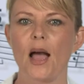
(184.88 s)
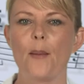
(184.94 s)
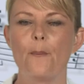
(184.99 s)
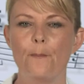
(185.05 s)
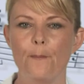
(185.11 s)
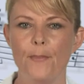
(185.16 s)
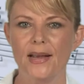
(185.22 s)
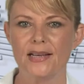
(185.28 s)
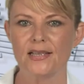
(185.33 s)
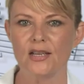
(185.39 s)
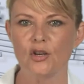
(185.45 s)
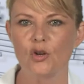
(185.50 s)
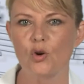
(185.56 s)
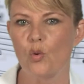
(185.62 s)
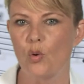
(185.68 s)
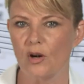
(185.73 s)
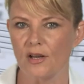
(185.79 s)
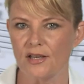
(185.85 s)
a better
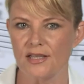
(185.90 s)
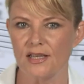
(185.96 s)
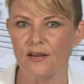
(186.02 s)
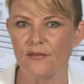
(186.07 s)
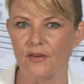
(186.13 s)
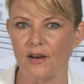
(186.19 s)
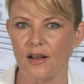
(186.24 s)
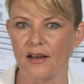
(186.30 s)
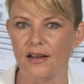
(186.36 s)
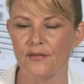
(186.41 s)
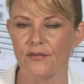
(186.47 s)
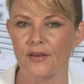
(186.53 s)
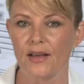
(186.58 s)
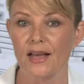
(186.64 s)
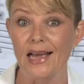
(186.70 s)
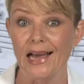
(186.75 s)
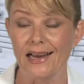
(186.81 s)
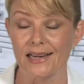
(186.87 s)
quality of life
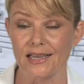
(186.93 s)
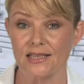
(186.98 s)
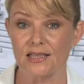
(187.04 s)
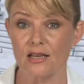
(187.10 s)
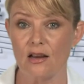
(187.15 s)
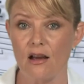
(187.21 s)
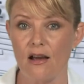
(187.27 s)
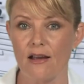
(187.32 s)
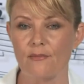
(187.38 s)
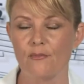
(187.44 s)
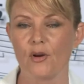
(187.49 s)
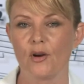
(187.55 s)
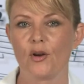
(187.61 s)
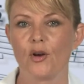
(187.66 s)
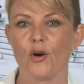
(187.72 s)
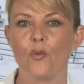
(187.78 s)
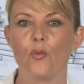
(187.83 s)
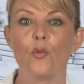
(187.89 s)
at a time
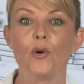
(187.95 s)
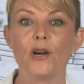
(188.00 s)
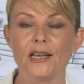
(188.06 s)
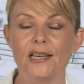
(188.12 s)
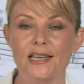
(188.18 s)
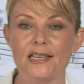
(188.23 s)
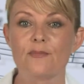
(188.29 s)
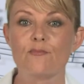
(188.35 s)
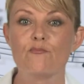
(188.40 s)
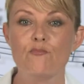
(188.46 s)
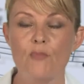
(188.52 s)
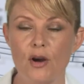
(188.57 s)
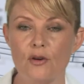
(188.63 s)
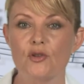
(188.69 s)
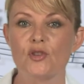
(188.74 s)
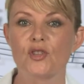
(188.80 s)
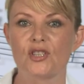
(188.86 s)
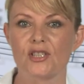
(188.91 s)
when it is
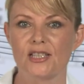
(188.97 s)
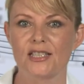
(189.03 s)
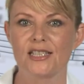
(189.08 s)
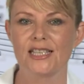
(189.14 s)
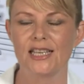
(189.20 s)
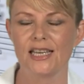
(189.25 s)
most